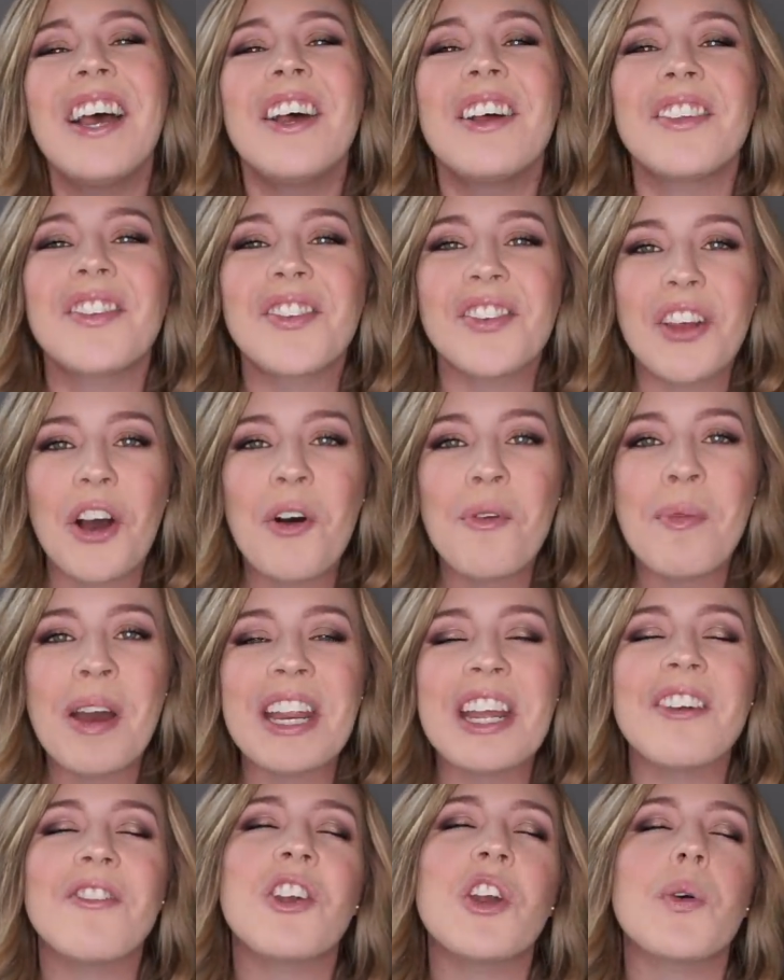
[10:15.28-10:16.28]
So
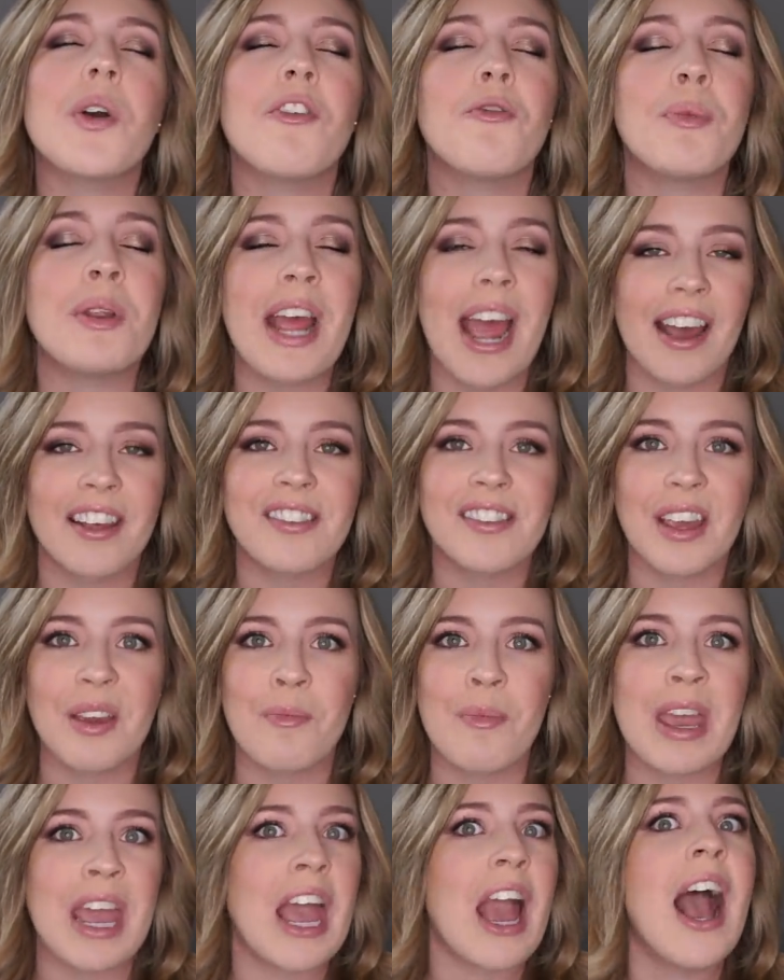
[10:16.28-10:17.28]
many of you have been asking
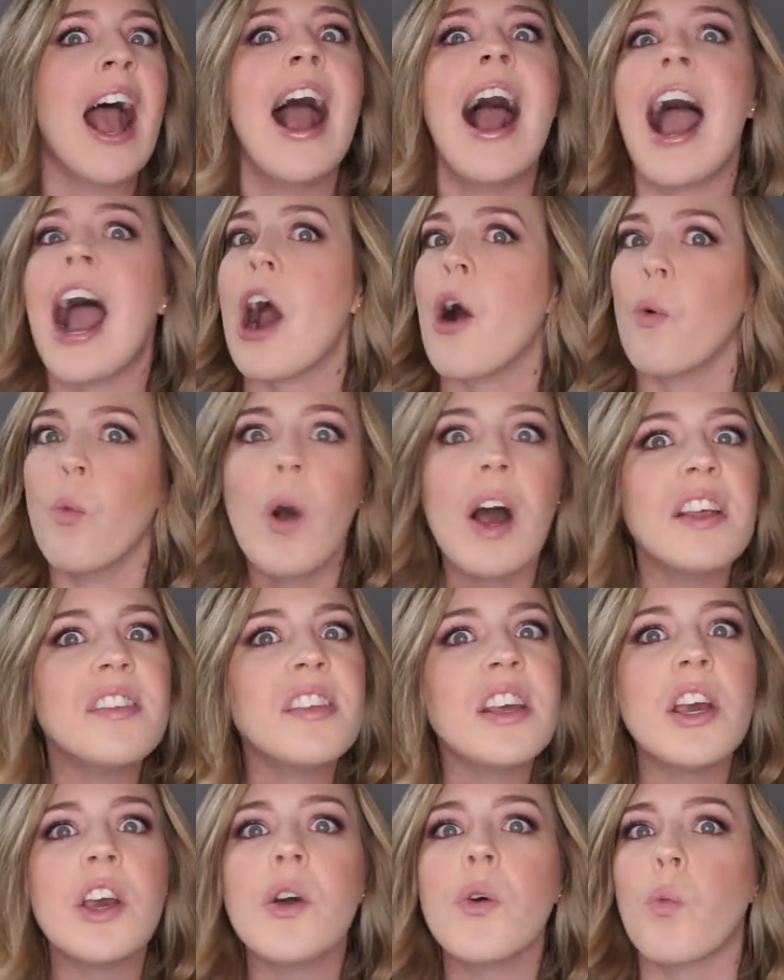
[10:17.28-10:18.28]
me, how was
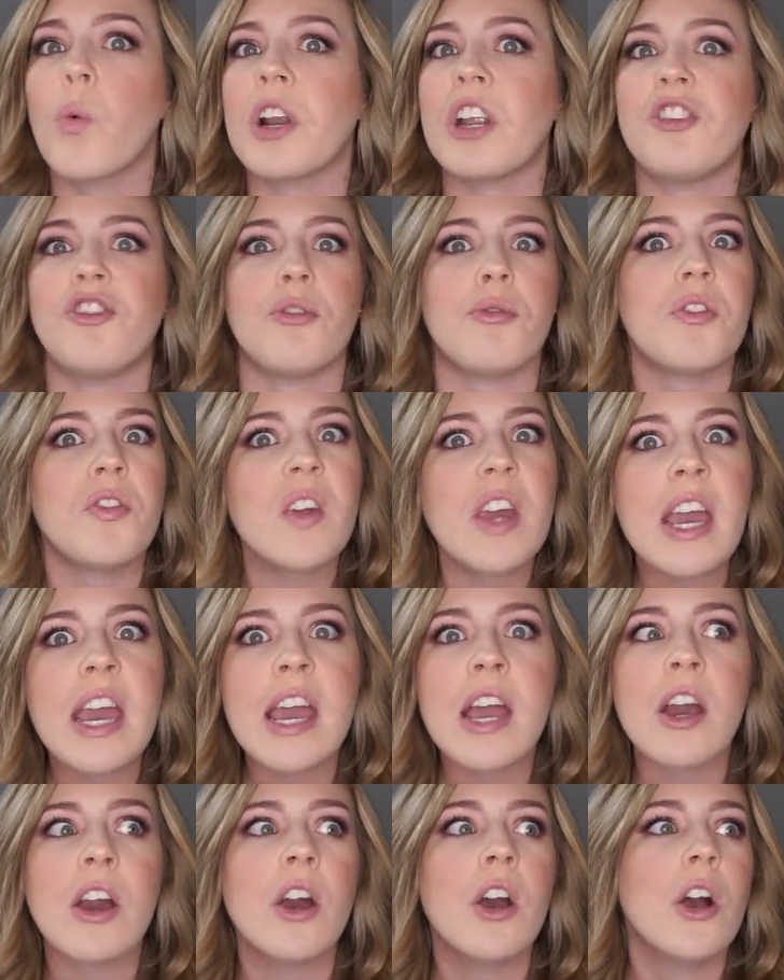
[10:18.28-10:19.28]
it? What did you
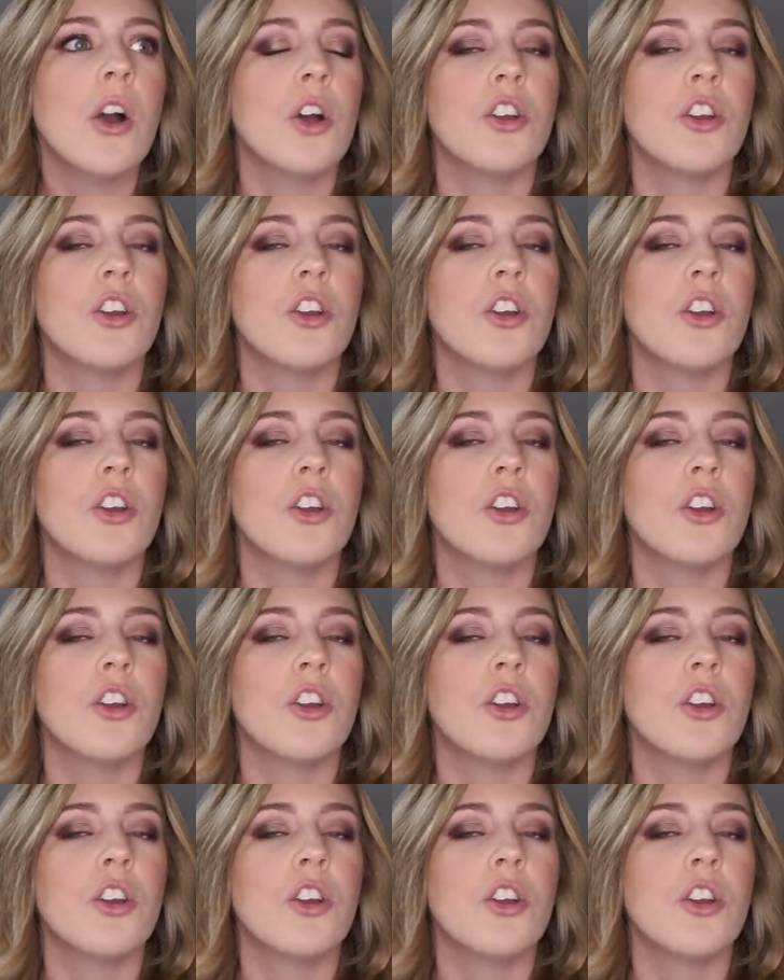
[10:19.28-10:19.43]
think?